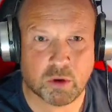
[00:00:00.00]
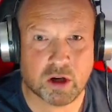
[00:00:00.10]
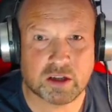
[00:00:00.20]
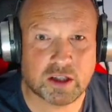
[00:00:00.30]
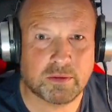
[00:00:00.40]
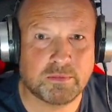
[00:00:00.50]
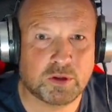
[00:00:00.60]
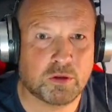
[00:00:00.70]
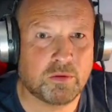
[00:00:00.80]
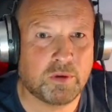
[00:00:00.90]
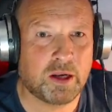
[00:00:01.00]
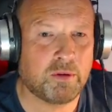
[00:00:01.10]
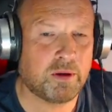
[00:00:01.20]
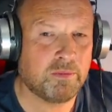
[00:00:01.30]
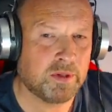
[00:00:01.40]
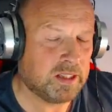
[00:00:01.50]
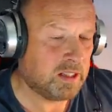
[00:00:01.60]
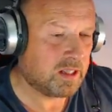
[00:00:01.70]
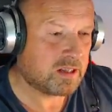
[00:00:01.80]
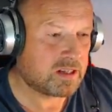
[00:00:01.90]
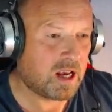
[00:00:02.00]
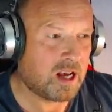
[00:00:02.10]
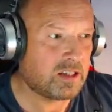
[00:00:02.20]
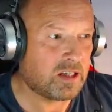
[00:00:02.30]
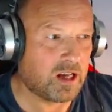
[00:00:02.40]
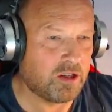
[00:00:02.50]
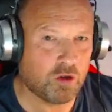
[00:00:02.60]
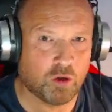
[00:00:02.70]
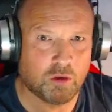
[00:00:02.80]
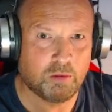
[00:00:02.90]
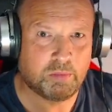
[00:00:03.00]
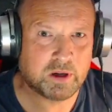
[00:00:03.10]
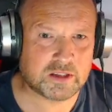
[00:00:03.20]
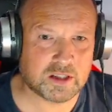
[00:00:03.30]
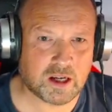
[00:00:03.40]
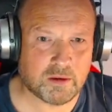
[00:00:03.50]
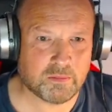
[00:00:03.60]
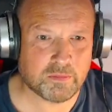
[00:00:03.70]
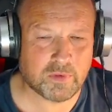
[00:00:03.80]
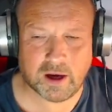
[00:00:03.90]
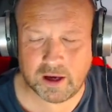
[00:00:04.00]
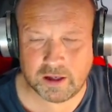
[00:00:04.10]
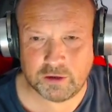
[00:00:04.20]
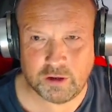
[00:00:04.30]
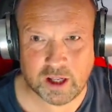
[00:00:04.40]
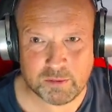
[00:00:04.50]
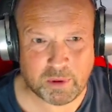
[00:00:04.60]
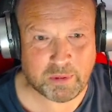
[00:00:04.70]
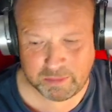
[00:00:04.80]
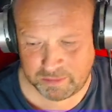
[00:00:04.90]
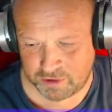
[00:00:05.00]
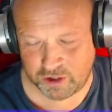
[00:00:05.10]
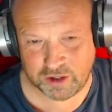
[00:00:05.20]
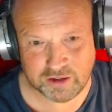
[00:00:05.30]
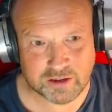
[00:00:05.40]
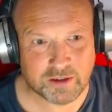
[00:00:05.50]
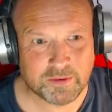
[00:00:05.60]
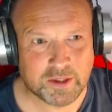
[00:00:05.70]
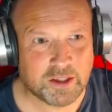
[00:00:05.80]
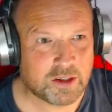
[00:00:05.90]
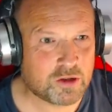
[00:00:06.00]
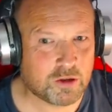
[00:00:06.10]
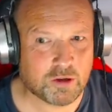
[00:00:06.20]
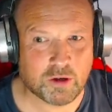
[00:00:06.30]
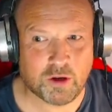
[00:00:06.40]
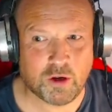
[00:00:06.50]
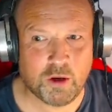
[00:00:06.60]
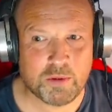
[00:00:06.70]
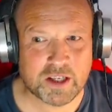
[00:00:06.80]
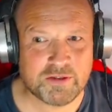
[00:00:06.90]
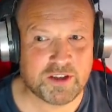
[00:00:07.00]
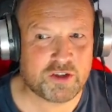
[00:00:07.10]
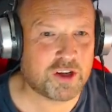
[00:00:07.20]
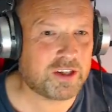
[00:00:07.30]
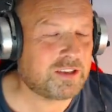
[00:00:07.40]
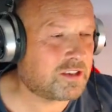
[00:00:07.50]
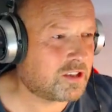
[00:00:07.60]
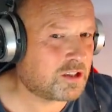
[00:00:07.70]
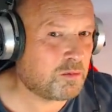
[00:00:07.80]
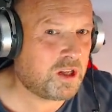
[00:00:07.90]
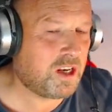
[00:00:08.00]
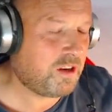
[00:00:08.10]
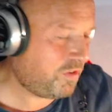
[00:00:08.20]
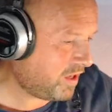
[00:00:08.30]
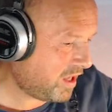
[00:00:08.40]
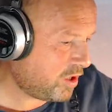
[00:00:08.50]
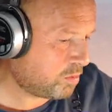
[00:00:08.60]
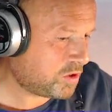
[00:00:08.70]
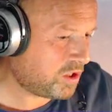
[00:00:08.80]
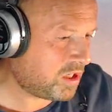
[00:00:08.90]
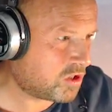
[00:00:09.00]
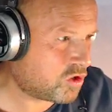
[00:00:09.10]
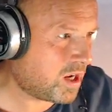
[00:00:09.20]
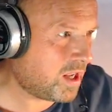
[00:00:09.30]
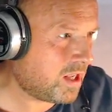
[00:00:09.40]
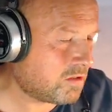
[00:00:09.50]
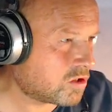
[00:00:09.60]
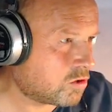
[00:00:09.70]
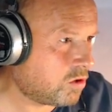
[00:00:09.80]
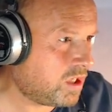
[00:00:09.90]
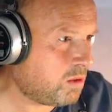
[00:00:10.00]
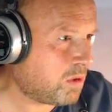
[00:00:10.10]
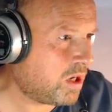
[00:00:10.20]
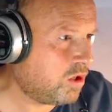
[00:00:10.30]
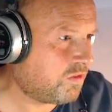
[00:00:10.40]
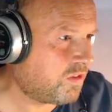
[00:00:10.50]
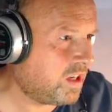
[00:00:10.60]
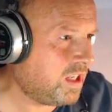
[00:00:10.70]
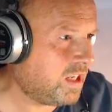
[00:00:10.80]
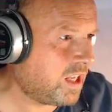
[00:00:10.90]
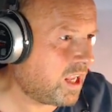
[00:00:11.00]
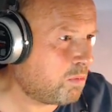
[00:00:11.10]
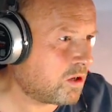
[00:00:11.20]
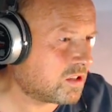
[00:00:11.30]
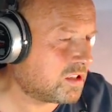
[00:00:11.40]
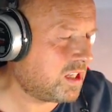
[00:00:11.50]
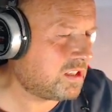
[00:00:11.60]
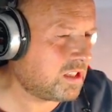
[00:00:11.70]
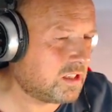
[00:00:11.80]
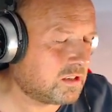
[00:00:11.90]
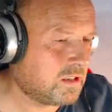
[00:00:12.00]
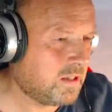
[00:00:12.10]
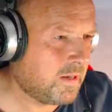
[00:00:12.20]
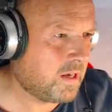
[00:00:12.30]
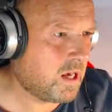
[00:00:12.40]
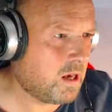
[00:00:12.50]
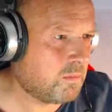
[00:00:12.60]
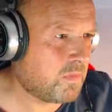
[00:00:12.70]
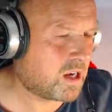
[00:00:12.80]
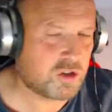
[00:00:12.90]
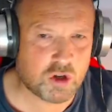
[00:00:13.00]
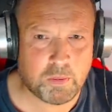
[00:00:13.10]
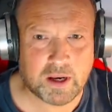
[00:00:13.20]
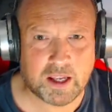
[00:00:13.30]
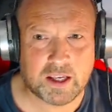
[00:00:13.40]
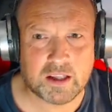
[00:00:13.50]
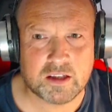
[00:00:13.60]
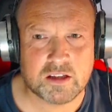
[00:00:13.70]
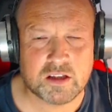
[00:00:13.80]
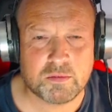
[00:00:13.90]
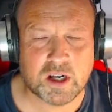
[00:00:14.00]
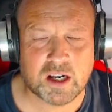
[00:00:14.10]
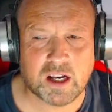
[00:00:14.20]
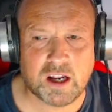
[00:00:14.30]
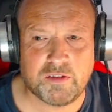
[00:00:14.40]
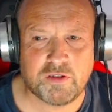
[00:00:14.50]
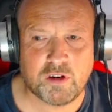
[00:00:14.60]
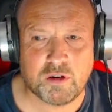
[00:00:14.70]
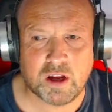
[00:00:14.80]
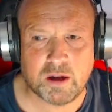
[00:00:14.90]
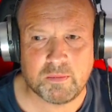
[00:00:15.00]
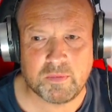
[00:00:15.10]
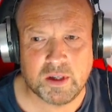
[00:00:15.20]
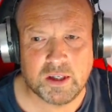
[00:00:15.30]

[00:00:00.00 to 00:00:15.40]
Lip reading: quality. So anyway, sad, I know, but I do like my badminton shuttles. So hope that's of interest to somebody, and if you get an opportunity to try it, just go on eBay and look for LiNing A+90s. I can drop a link in the subject line for